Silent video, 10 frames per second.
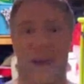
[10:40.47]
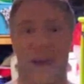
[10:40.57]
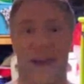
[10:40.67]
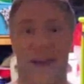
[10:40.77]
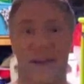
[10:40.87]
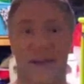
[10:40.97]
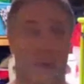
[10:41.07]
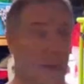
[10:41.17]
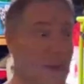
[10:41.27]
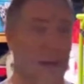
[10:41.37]
And
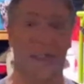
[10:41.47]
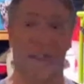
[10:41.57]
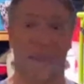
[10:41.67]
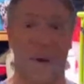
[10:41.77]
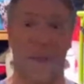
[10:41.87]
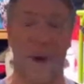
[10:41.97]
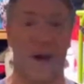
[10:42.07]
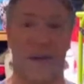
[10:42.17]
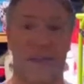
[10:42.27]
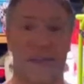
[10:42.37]
with lots of spare
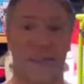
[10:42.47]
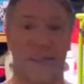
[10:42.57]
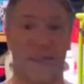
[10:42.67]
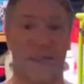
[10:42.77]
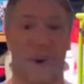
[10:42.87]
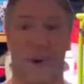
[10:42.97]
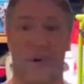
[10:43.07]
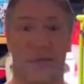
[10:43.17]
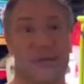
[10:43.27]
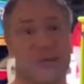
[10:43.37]
parts.
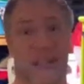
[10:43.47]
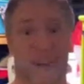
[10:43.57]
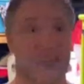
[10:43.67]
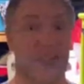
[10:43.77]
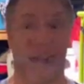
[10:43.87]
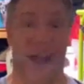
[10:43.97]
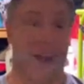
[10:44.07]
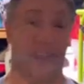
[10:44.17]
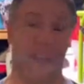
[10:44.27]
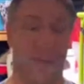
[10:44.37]
So, and there's
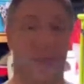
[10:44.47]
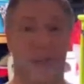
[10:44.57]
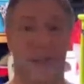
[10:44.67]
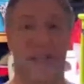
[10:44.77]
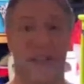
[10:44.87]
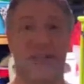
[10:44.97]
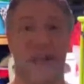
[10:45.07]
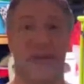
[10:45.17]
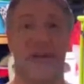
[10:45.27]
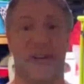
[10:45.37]
actually some good deals
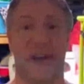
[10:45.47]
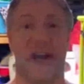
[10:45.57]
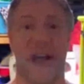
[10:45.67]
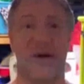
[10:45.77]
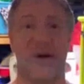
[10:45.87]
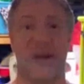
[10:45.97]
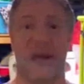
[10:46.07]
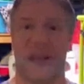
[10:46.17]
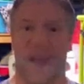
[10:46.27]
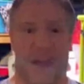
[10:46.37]
out there right now.
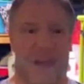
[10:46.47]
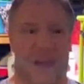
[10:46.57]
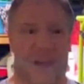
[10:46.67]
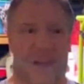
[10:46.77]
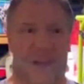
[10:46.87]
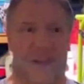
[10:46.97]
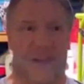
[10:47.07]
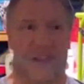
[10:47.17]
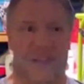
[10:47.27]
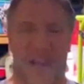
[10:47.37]

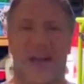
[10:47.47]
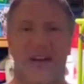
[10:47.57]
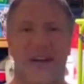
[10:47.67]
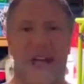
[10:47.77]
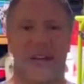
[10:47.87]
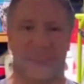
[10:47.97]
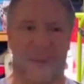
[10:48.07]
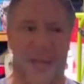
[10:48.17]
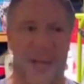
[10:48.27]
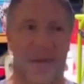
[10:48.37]
Take a look at them.
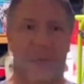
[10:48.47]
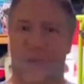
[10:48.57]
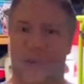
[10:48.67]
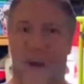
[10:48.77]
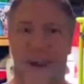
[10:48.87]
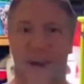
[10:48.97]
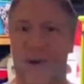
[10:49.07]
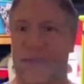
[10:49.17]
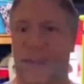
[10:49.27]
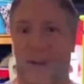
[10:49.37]
Get in, try it out.
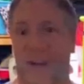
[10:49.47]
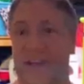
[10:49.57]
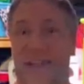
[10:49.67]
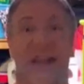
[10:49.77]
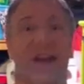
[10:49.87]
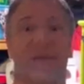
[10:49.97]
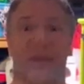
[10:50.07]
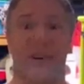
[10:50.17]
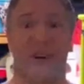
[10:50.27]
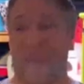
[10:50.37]
If they'll let you take it
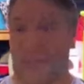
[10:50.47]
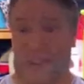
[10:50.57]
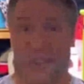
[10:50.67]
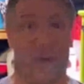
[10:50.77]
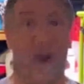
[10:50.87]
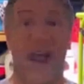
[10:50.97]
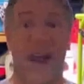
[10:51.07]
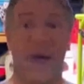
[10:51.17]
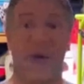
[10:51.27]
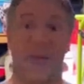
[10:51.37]
for a drive, try it
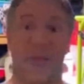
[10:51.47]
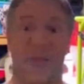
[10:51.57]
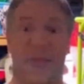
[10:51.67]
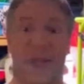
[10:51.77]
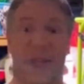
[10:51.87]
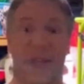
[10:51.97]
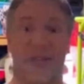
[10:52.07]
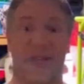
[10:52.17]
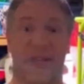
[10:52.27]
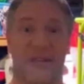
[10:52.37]
out.
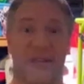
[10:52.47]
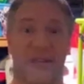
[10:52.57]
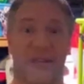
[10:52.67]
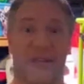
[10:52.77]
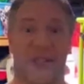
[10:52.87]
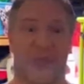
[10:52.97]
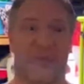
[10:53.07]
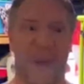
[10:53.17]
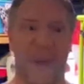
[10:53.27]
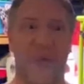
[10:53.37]
Because the
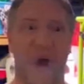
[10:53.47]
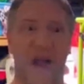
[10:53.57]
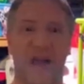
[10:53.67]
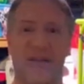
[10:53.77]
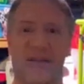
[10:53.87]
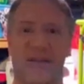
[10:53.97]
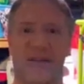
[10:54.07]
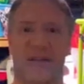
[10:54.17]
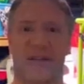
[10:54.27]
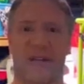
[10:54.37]
speed-wise,
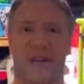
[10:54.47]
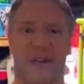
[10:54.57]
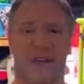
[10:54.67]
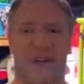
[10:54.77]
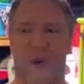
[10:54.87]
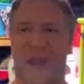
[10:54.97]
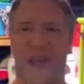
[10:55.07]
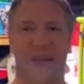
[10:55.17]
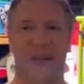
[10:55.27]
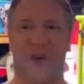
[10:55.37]
the going
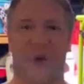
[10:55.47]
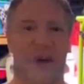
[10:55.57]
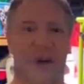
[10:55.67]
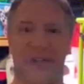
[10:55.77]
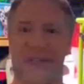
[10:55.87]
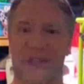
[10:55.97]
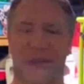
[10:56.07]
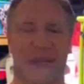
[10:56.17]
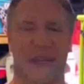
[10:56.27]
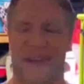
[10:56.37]
into the corners,
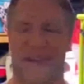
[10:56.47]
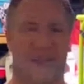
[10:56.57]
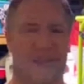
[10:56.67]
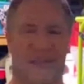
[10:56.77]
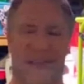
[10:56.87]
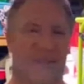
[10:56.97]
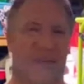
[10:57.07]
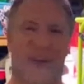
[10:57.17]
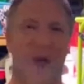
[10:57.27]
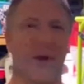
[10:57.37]
it's
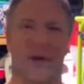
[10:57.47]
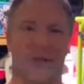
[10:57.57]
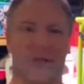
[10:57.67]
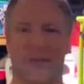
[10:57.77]
phenomenal.